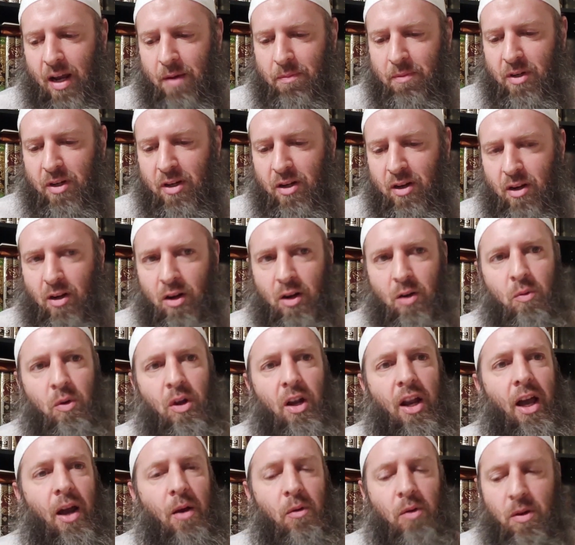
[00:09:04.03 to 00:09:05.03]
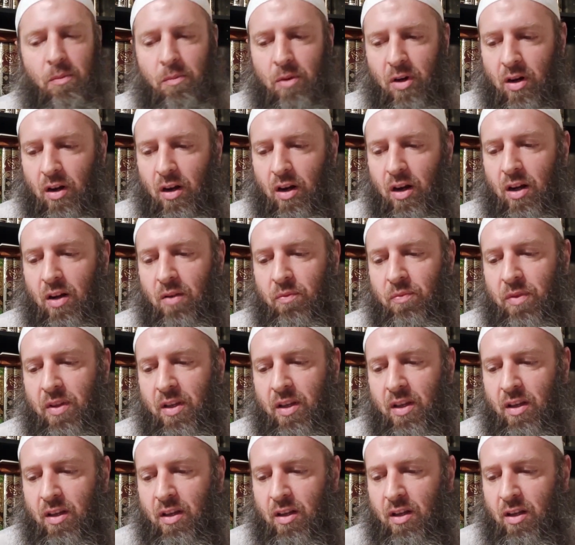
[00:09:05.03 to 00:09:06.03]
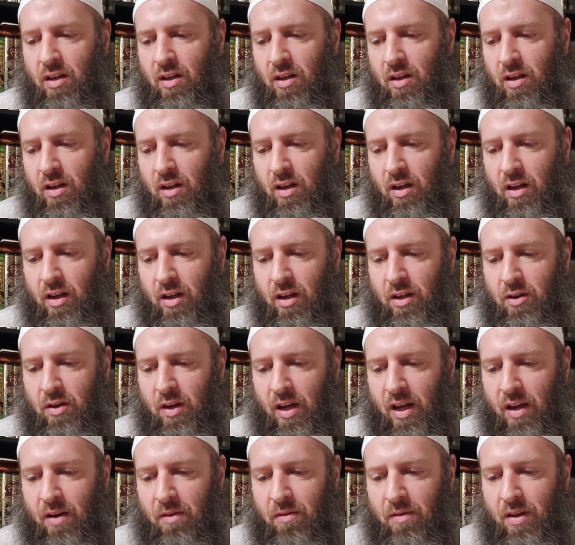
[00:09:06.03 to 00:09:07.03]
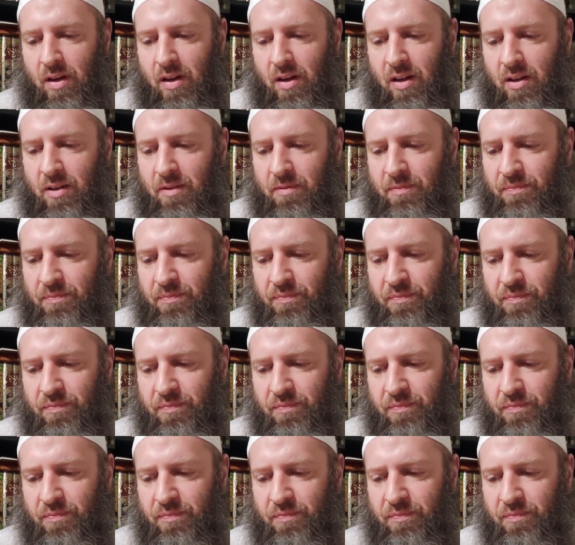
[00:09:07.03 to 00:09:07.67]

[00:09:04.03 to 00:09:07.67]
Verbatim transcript: chapter here on Wala wal-Bara, uh, you have uh,